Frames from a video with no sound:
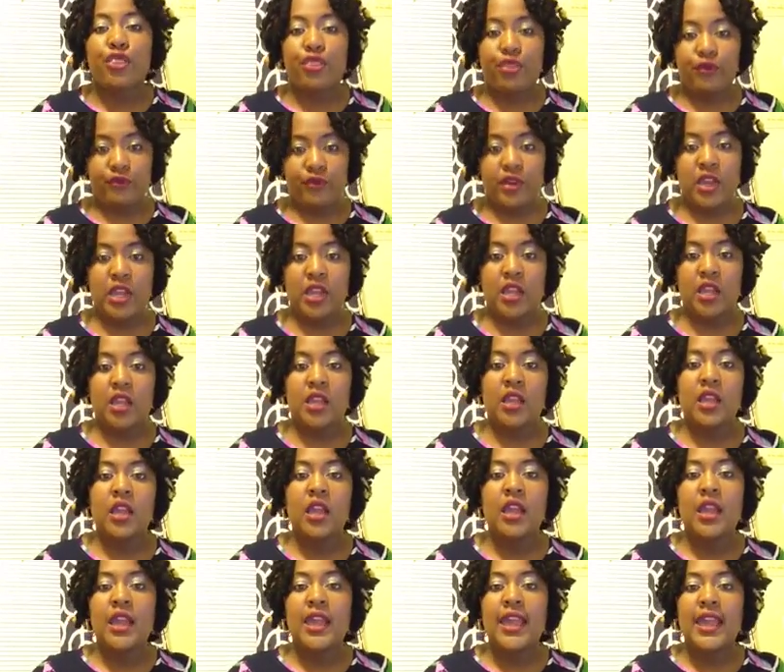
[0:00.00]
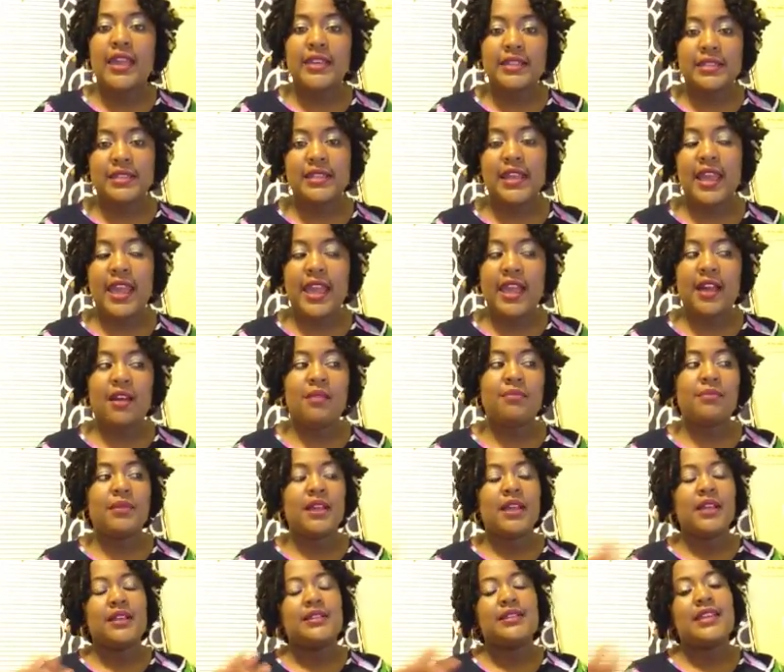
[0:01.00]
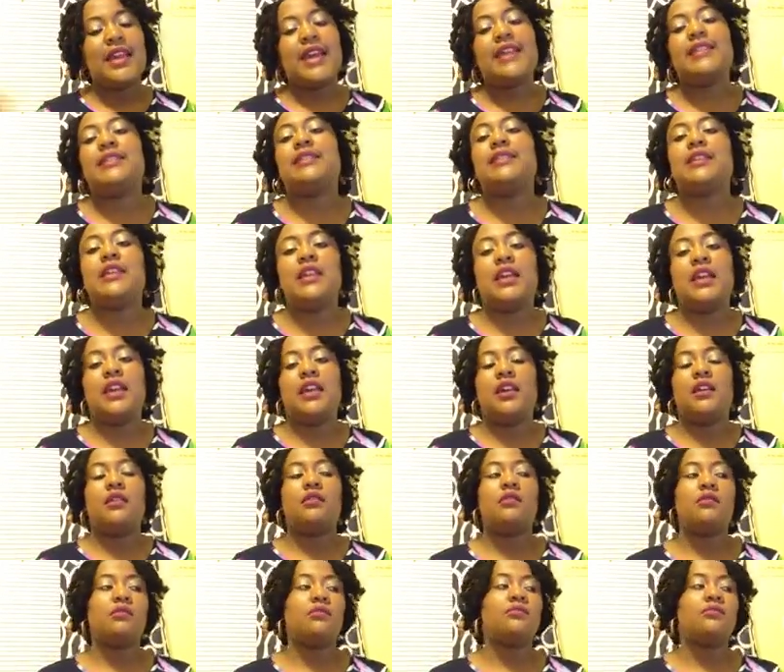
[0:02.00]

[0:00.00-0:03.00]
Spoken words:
3 exam. That's it.